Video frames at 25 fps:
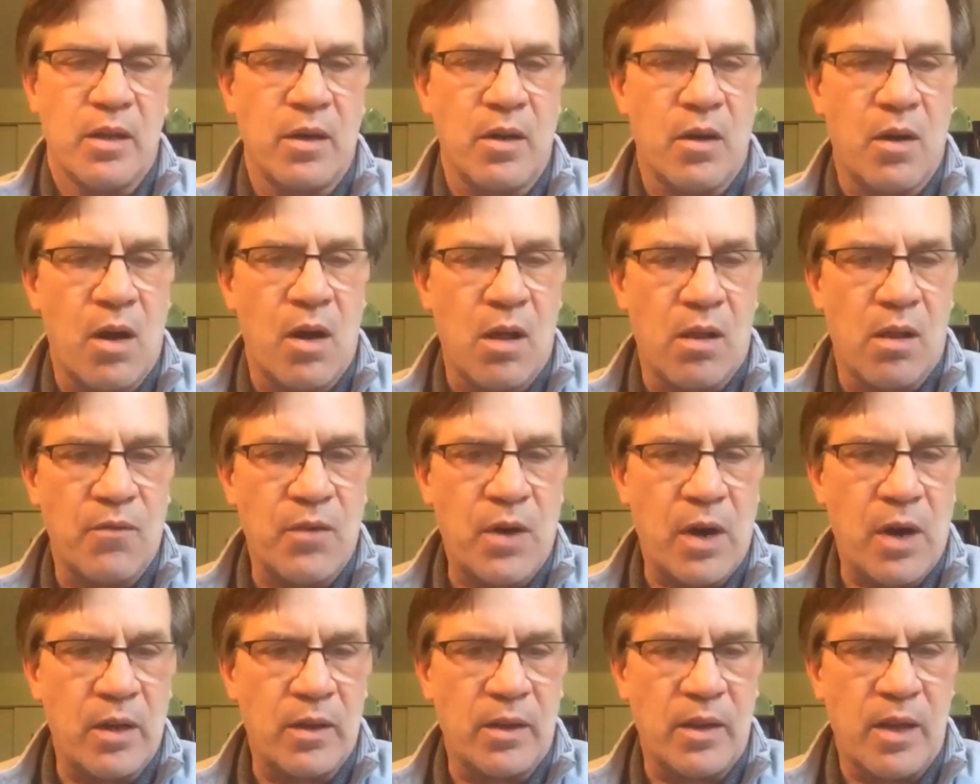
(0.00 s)
all of
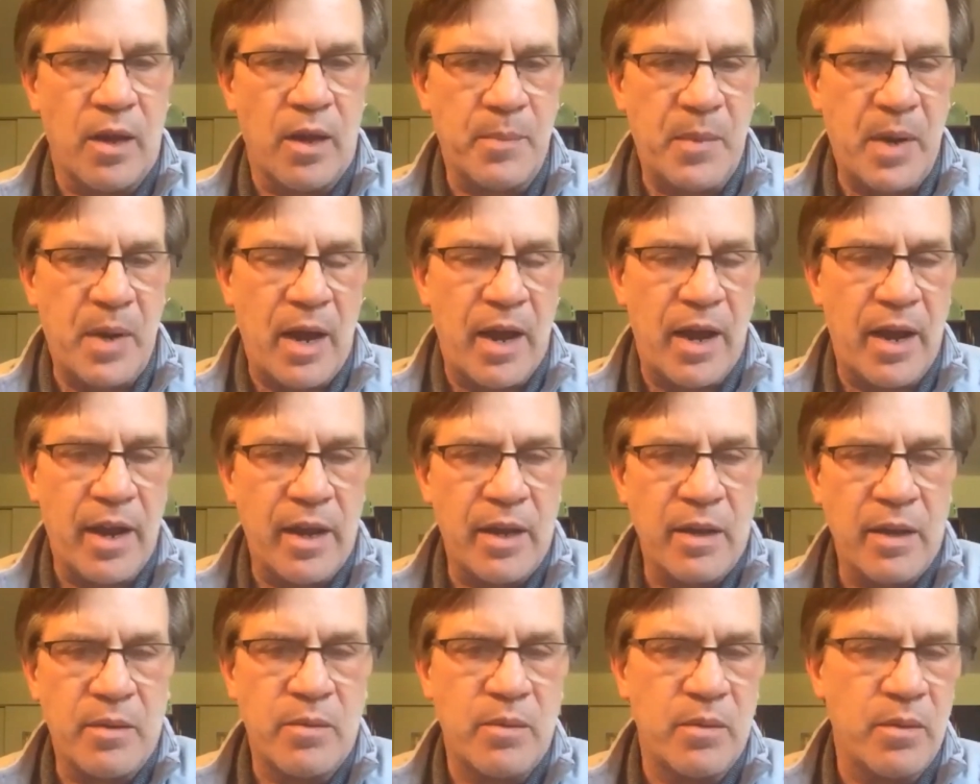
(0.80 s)
our
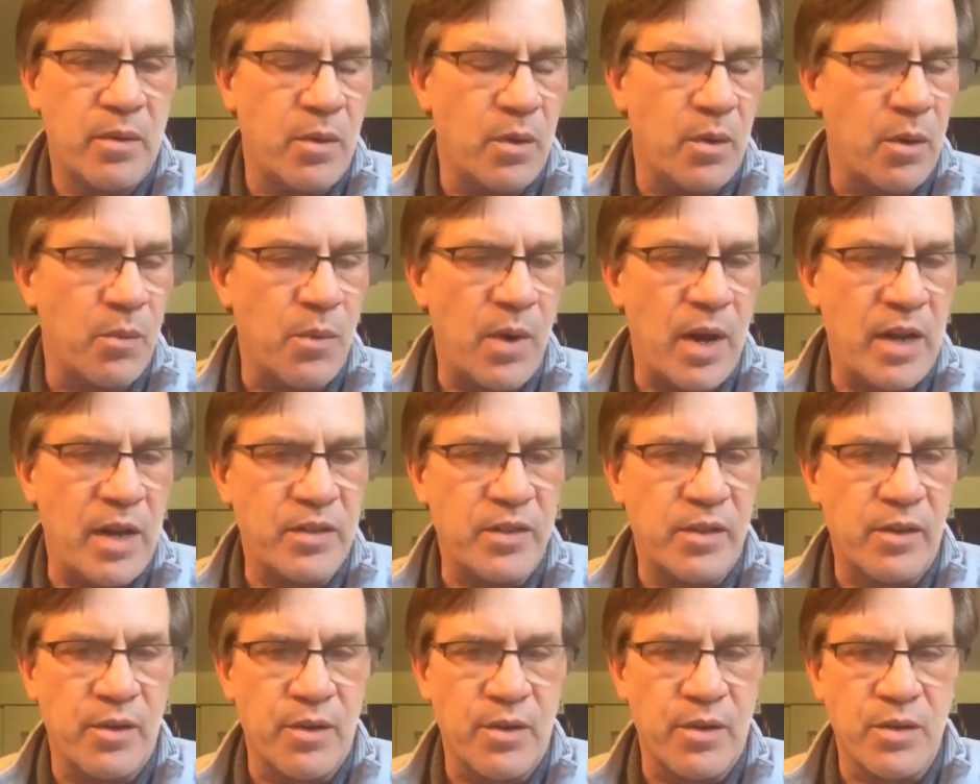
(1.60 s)
alumni,
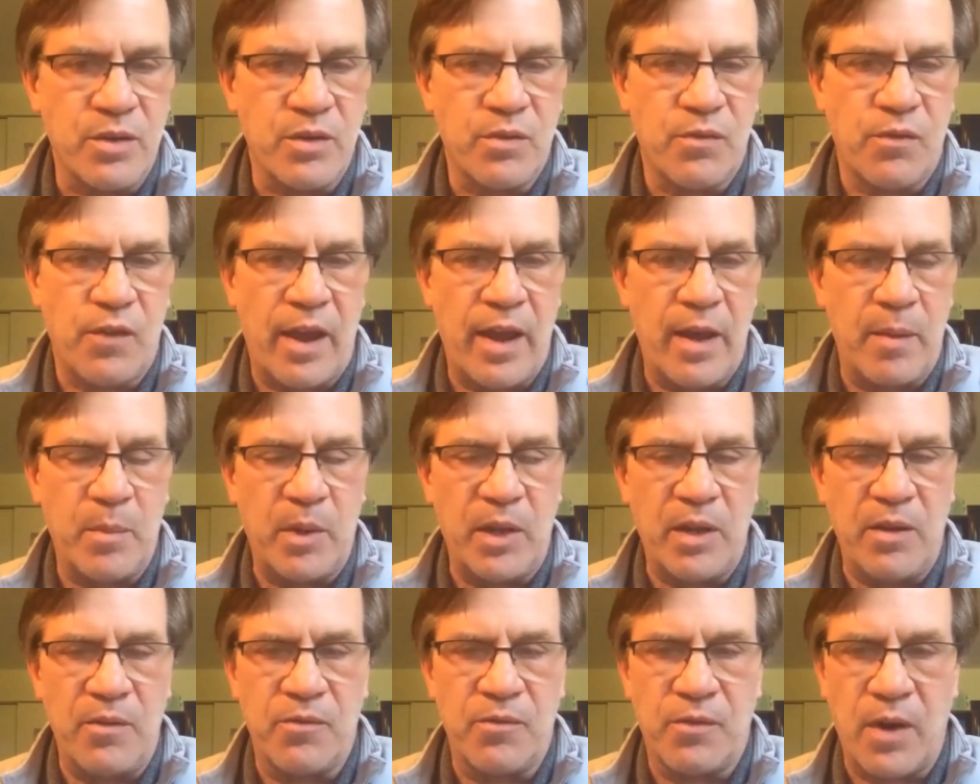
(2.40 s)
wrestlers,
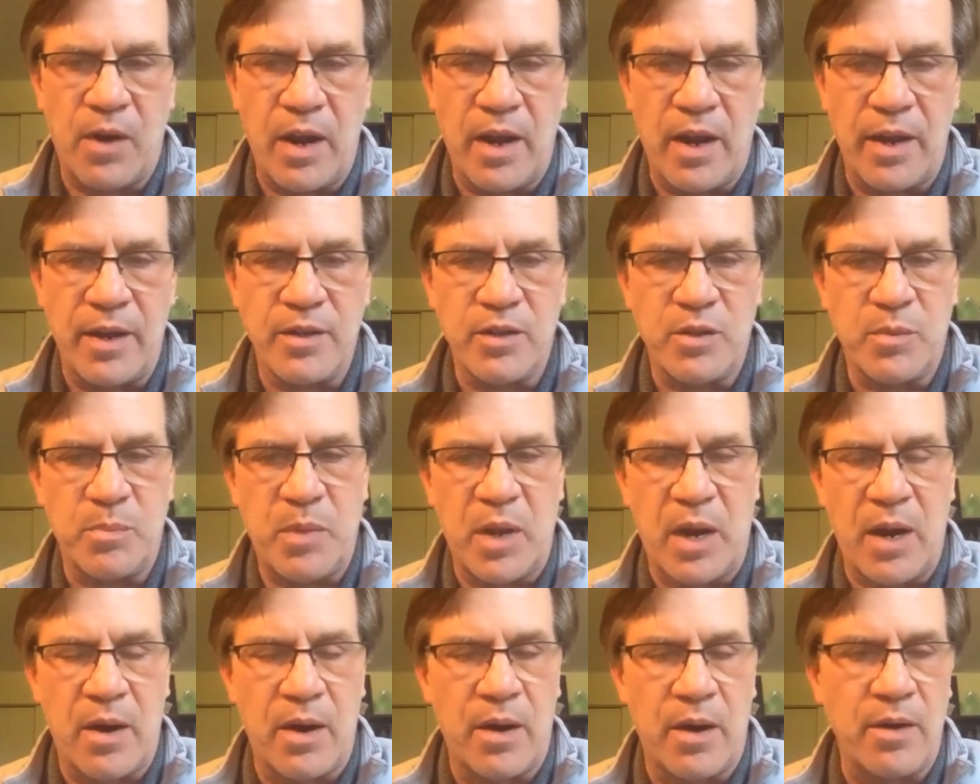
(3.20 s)
family, friends,
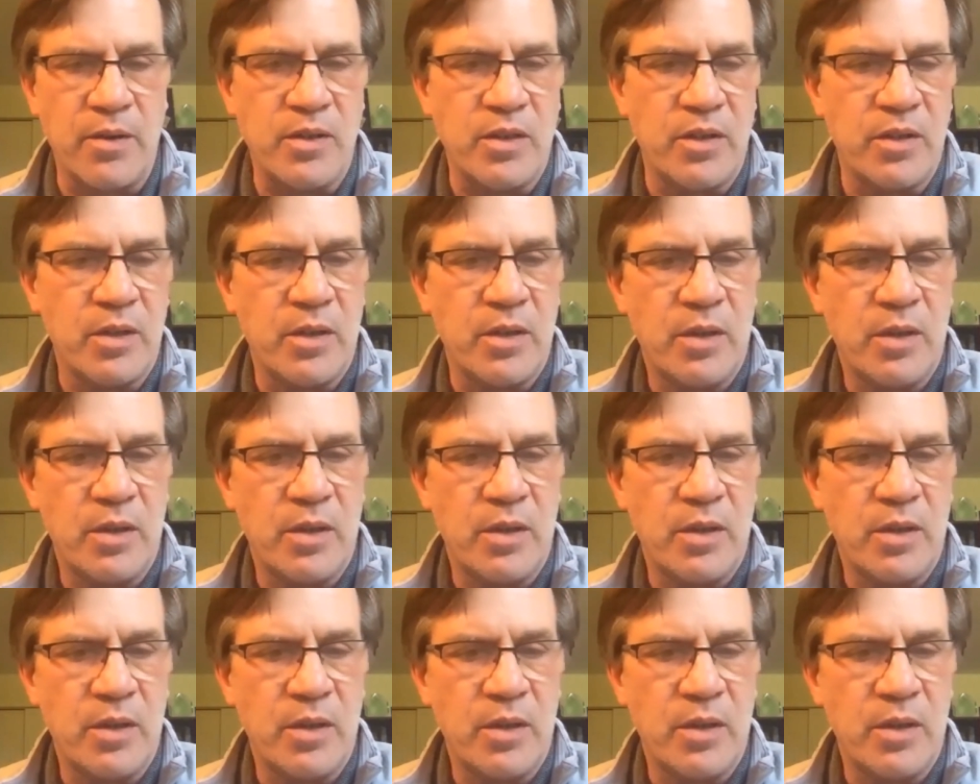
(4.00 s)
parents,